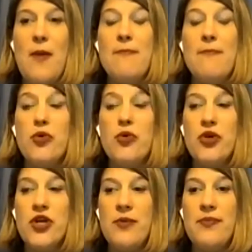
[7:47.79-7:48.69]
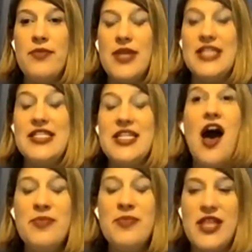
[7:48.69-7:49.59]
boredom is an
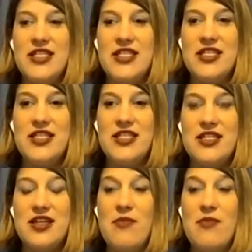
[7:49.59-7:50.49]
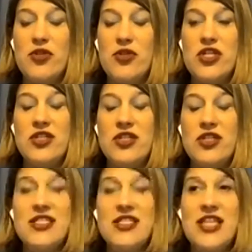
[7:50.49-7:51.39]
unpleasant
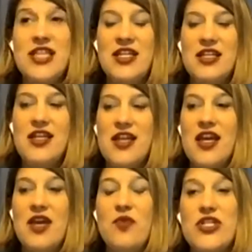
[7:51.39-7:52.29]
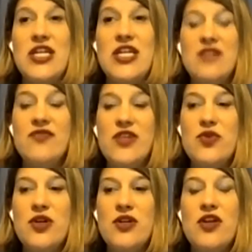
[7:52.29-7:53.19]
emotional state in which an
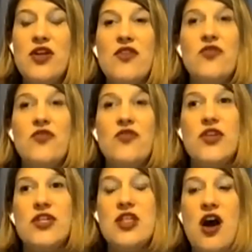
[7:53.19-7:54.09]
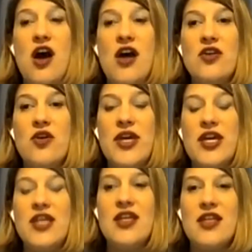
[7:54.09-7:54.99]
individual feels an
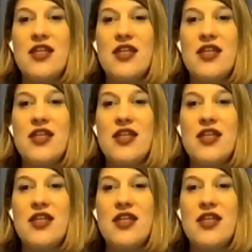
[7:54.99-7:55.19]
ongoing